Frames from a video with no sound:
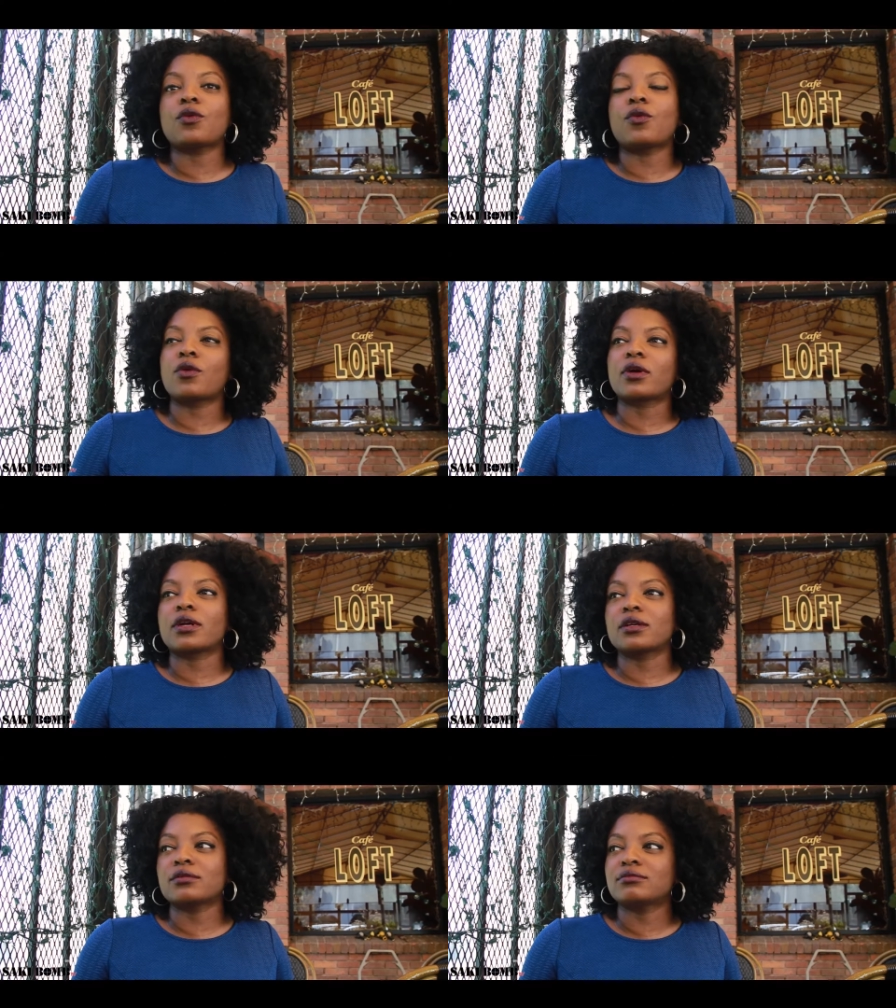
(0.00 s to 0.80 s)

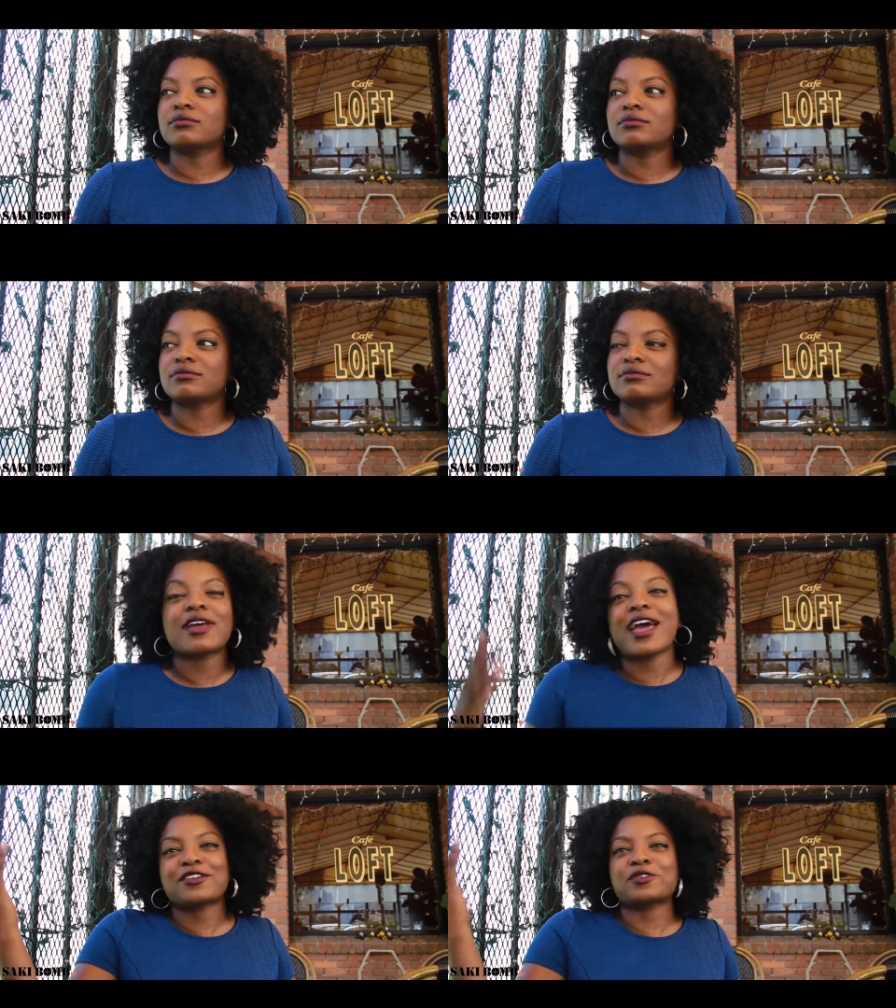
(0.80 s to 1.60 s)
or
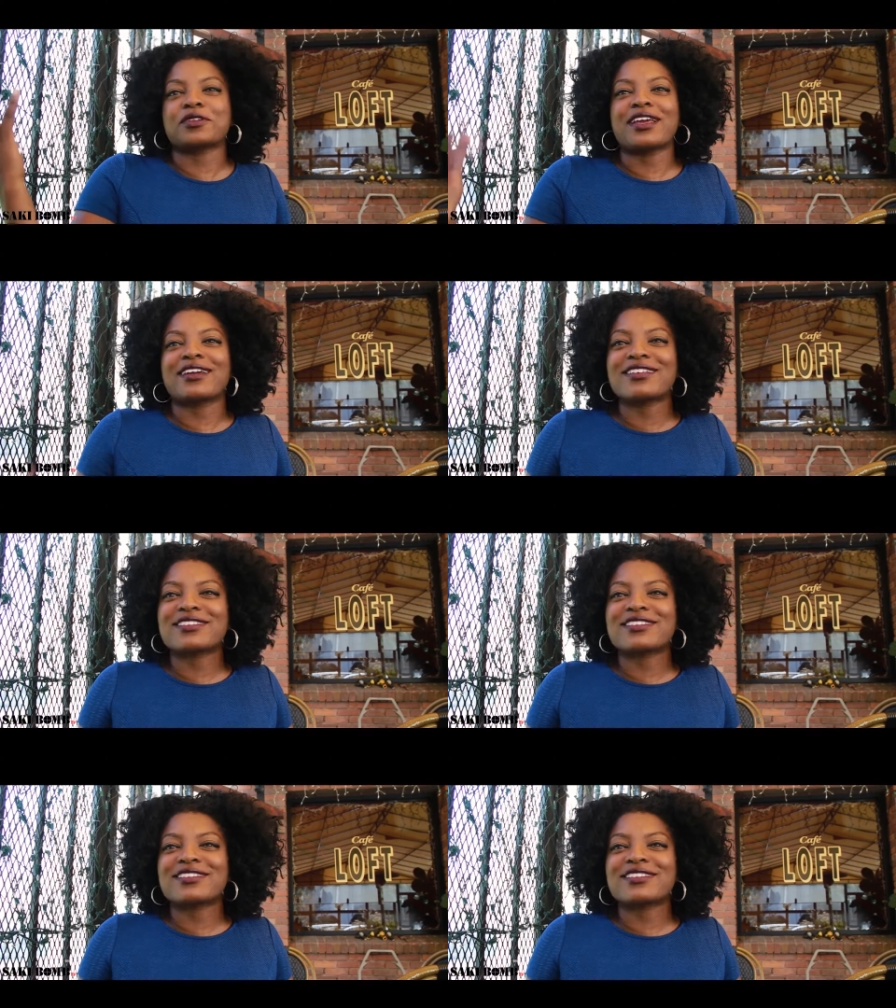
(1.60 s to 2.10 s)
actually.